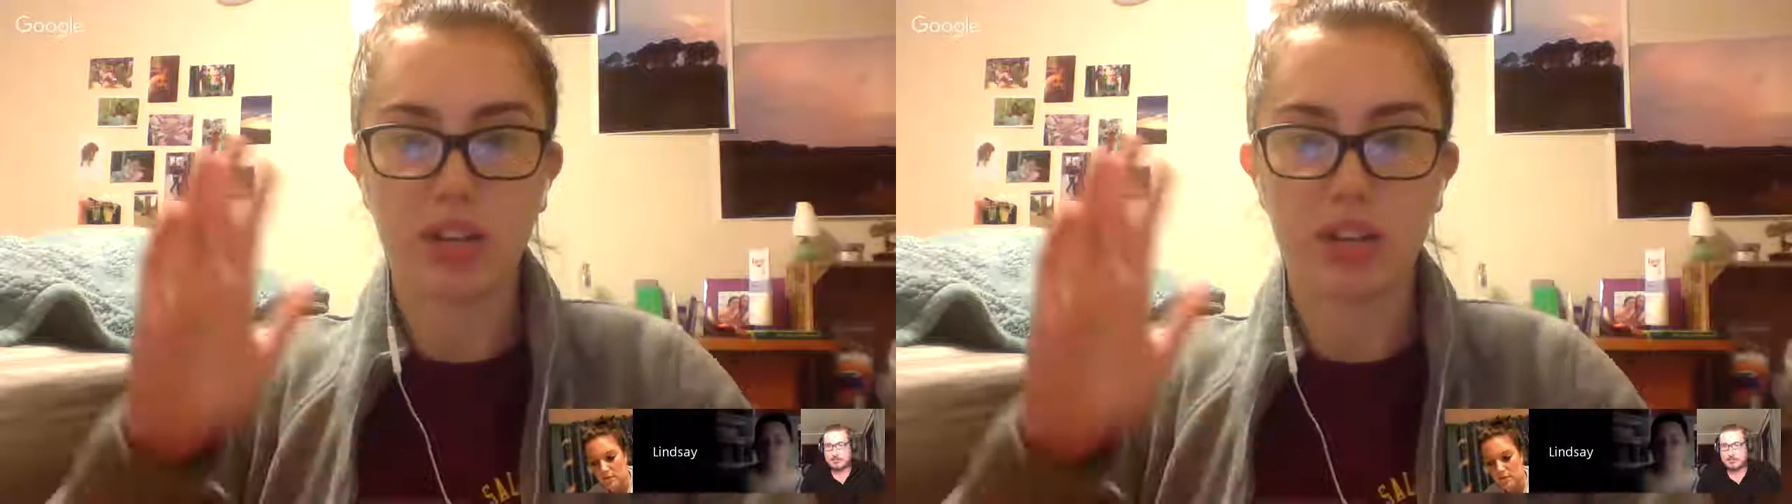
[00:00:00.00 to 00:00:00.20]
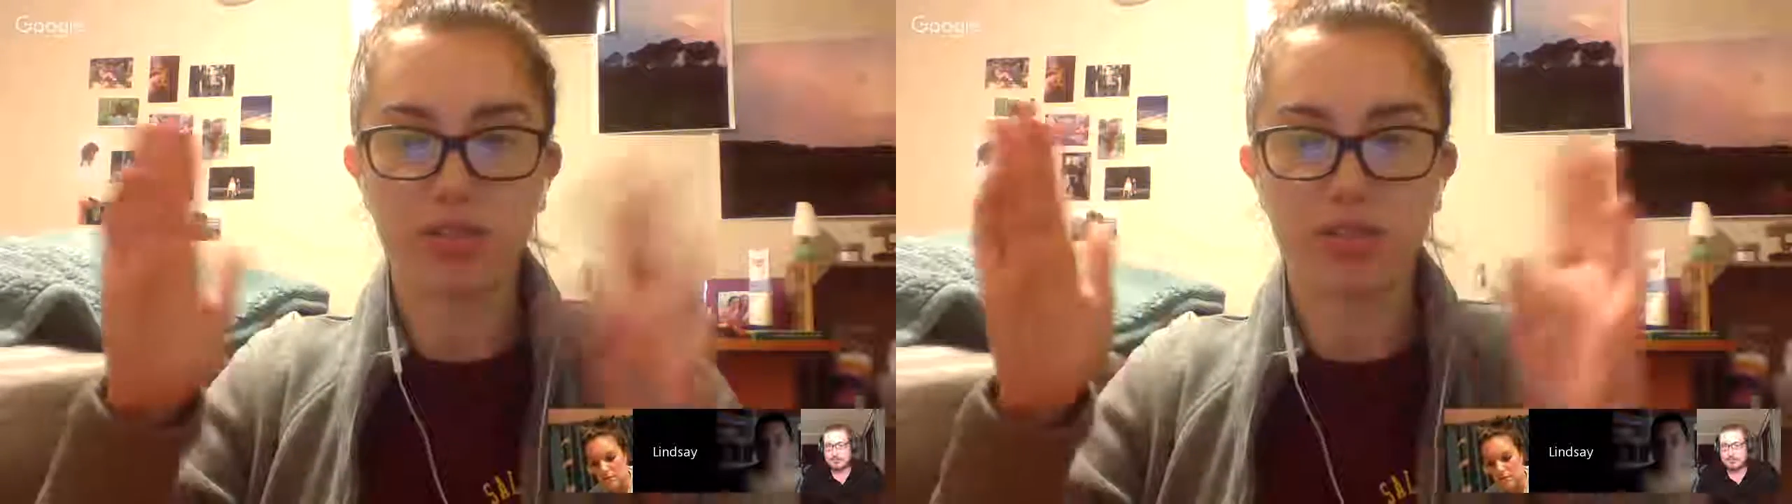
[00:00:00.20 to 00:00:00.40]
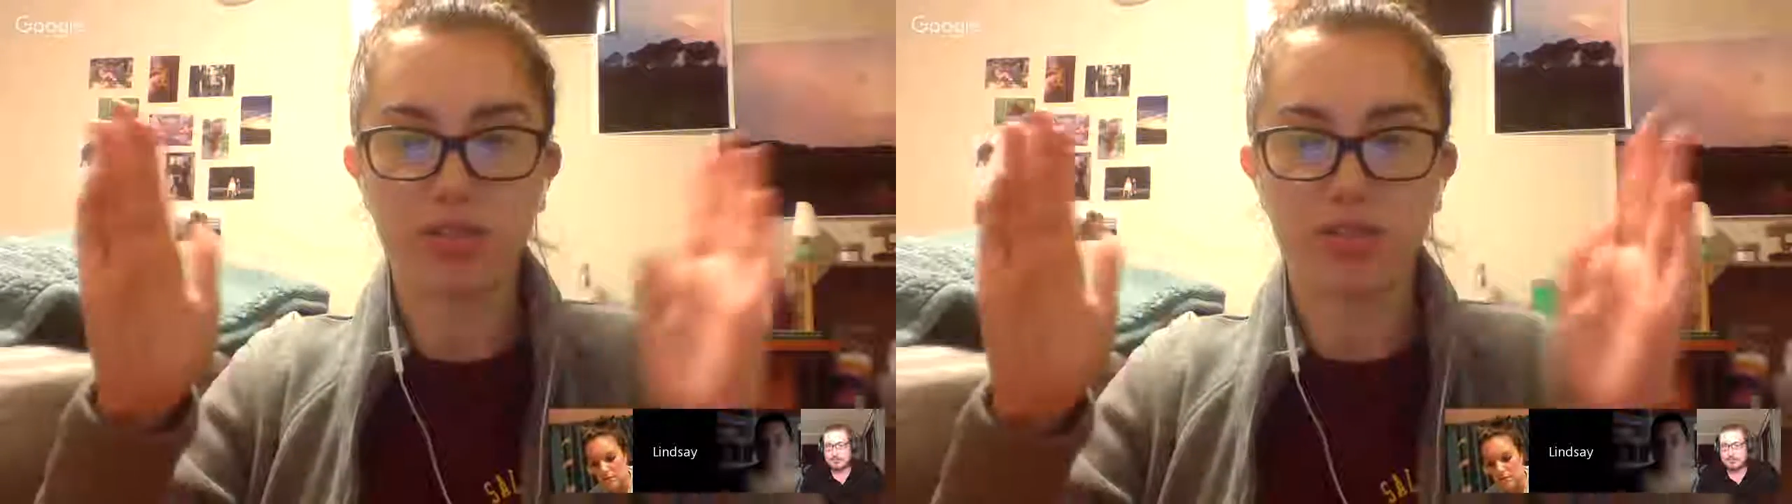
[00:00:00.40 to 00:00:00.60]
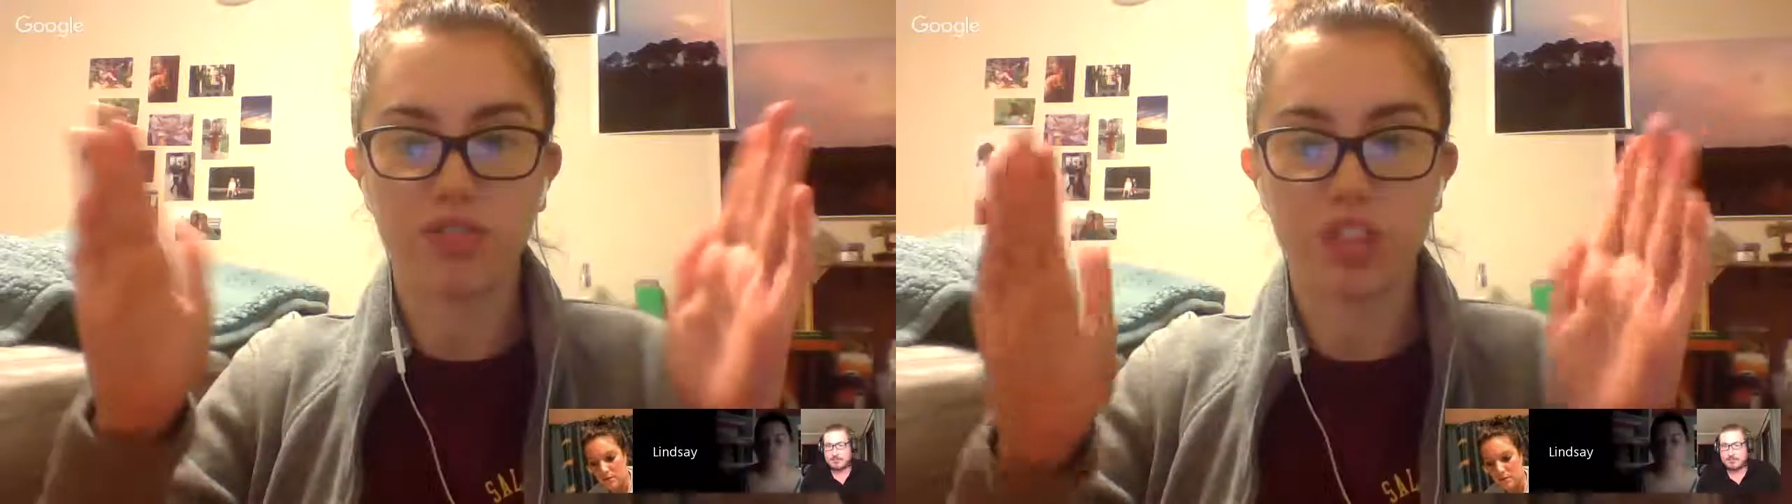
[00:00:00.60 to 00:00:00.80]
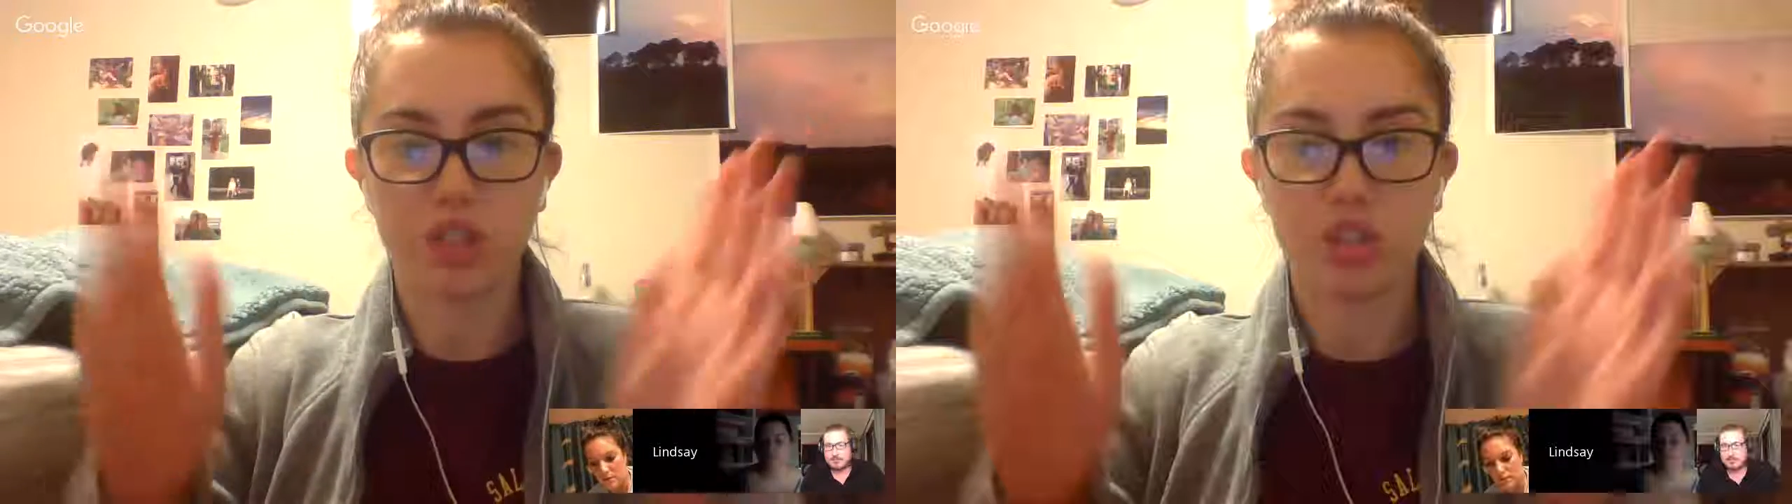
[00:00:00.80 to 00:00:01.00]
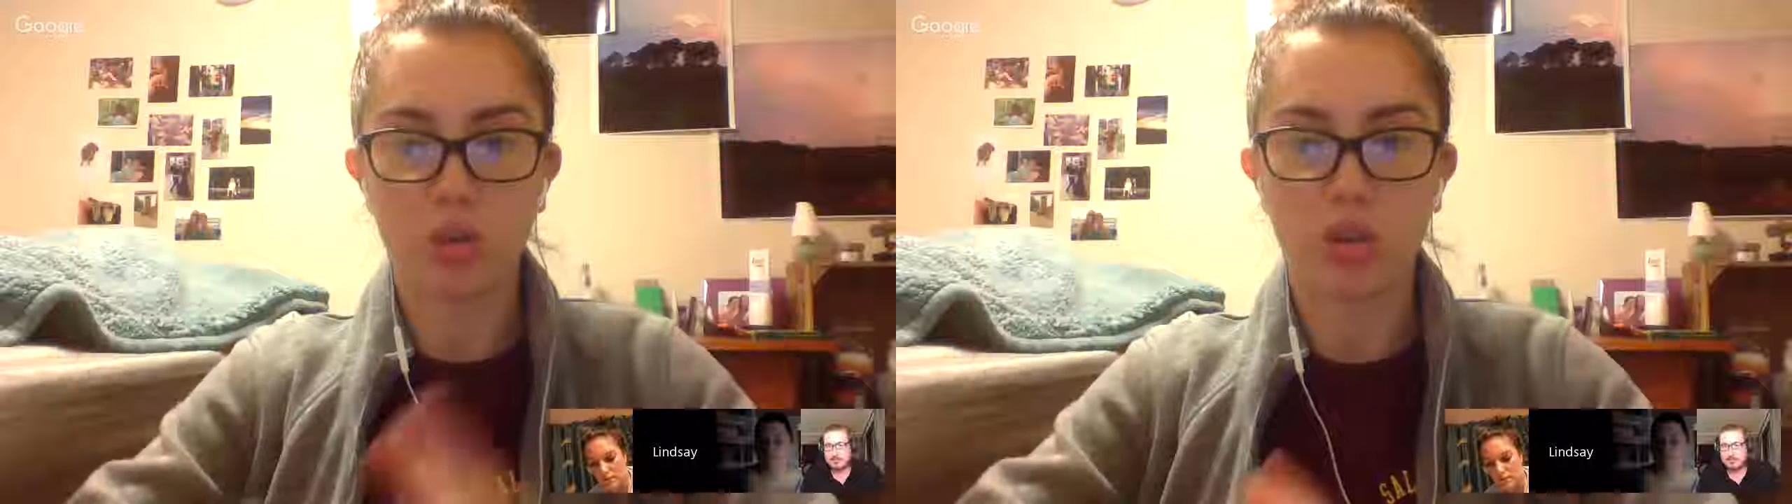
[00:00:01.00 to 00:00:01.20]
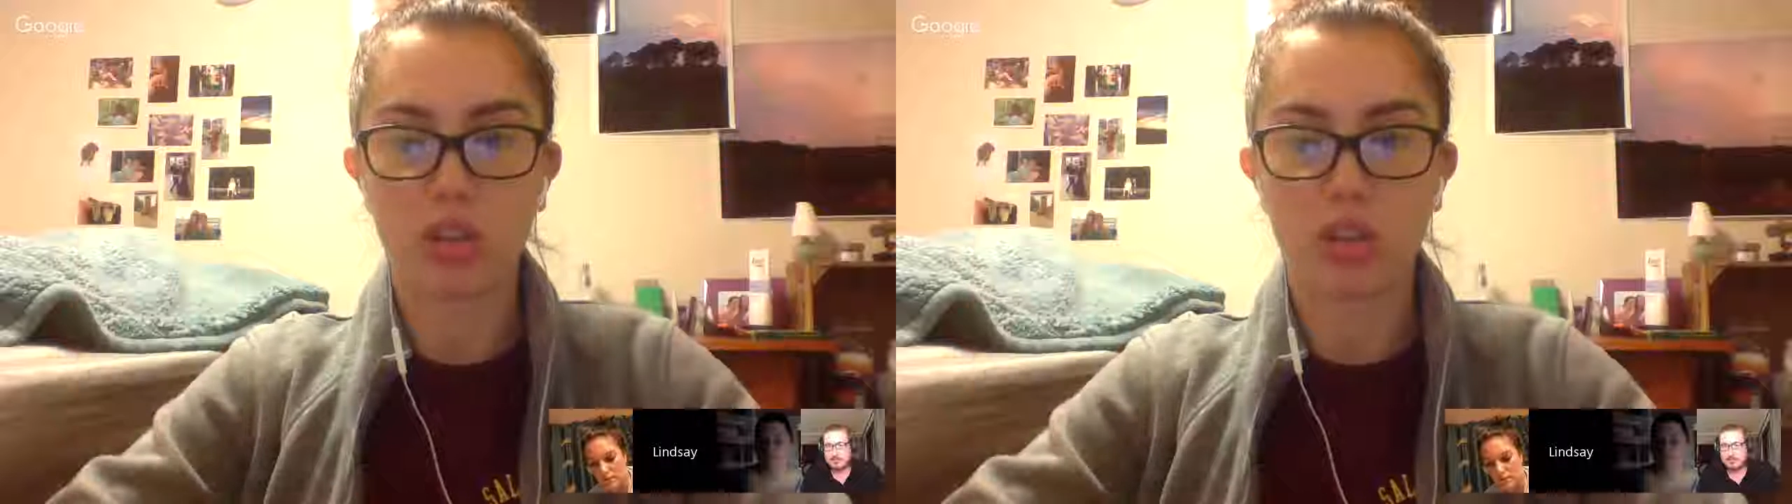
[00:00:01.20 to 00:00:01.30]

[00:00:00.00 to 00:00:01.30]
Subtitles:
of visual